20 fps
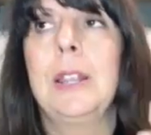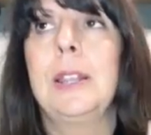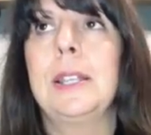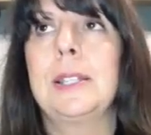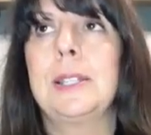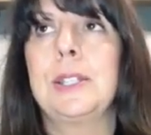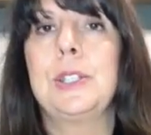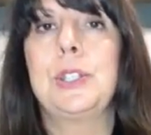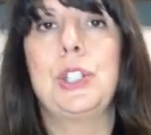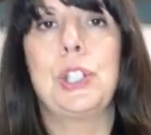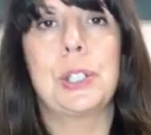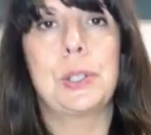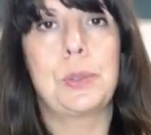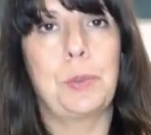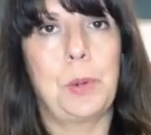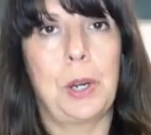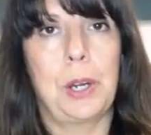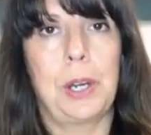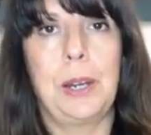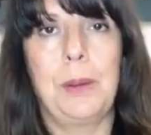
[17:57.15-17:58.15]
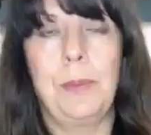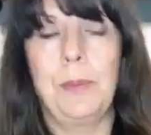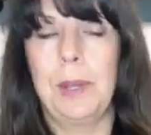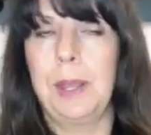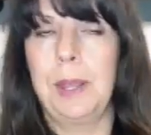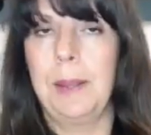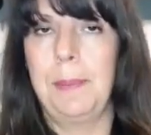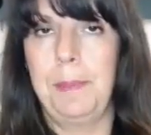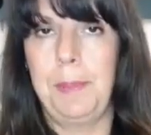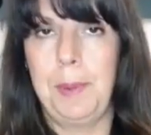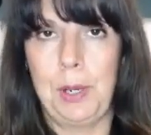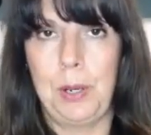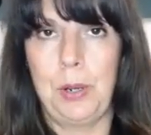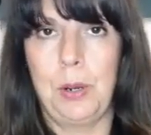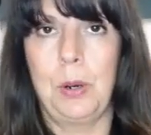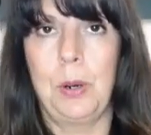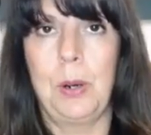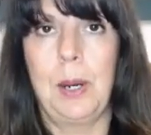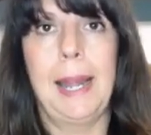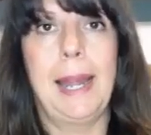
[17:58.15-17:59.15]
This is just working with the
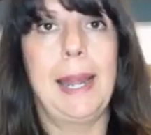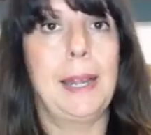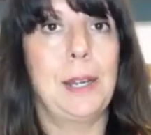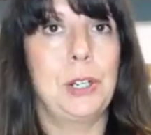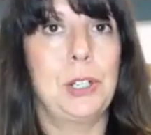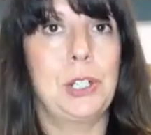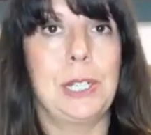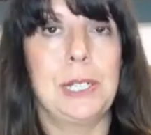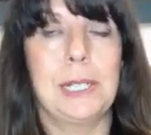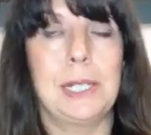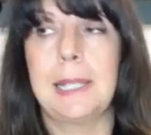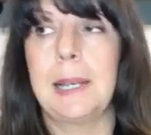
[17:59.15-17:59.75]
pure energy.